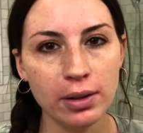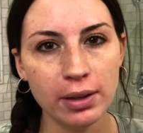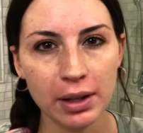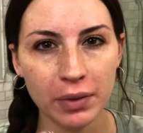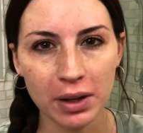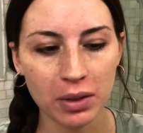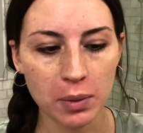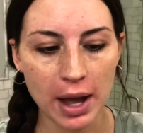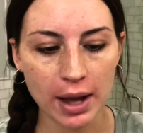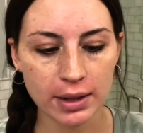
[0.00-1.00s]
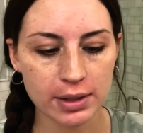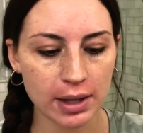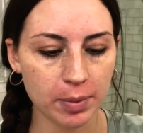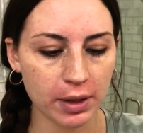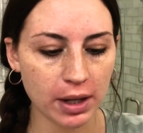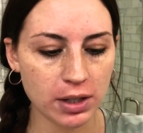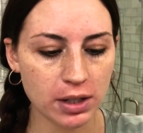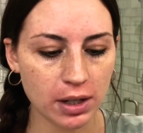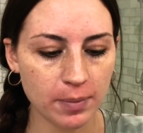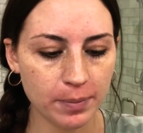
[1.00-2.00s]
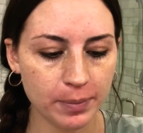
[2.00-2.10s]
affect the wax application.